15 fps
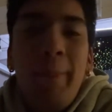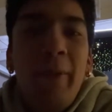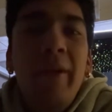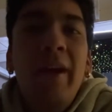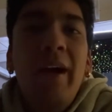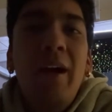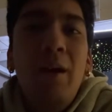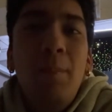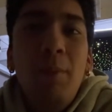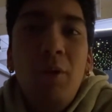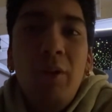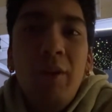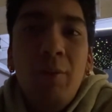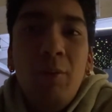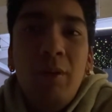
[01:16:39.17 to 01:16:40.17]
I put, I
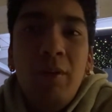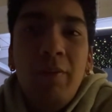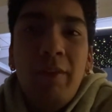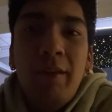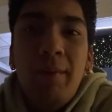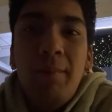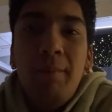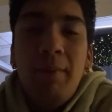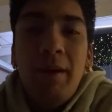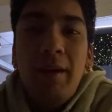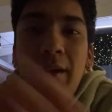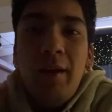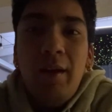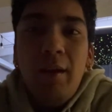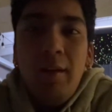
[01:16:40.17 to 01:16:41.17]
uploaded one of them,
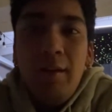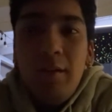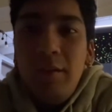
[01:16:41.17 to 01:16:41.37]
but